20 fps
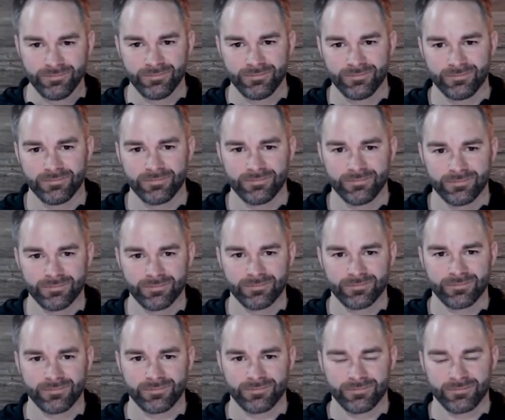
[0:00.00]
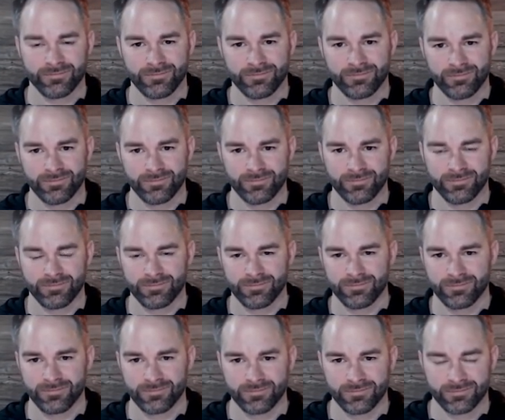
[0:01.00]

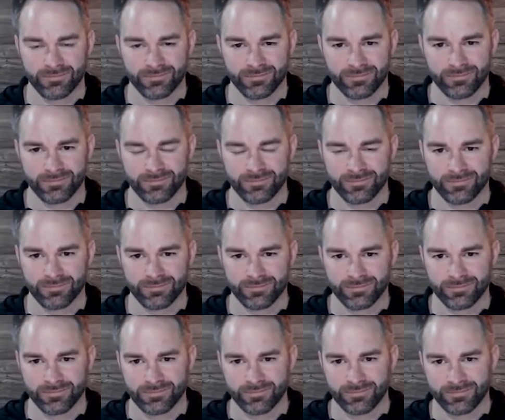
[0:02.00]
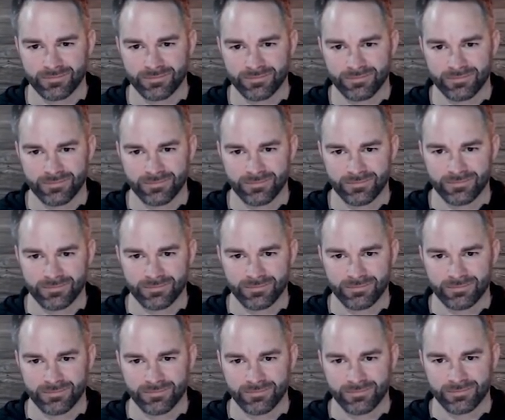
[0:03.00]

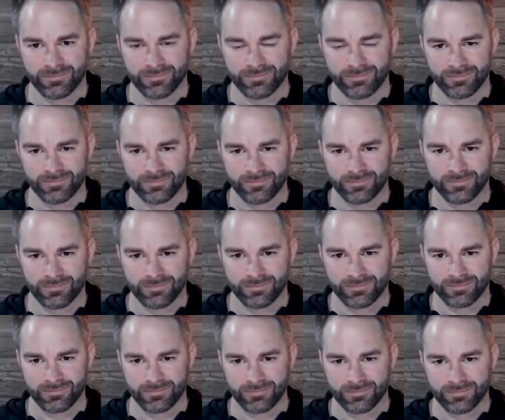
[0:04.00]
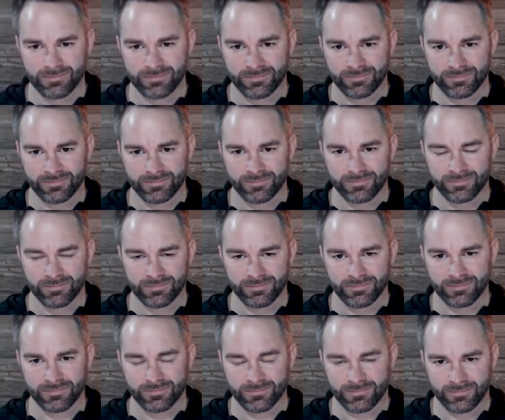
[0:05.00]

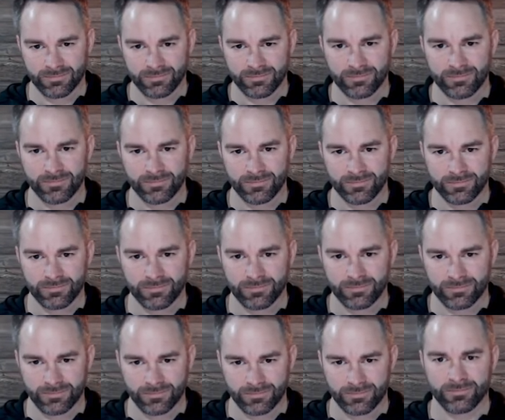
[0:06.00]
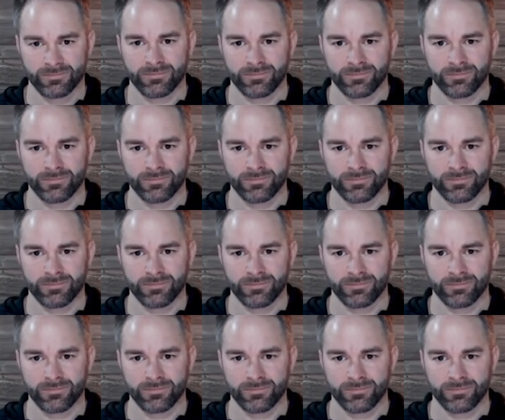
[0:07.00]
(not speaking)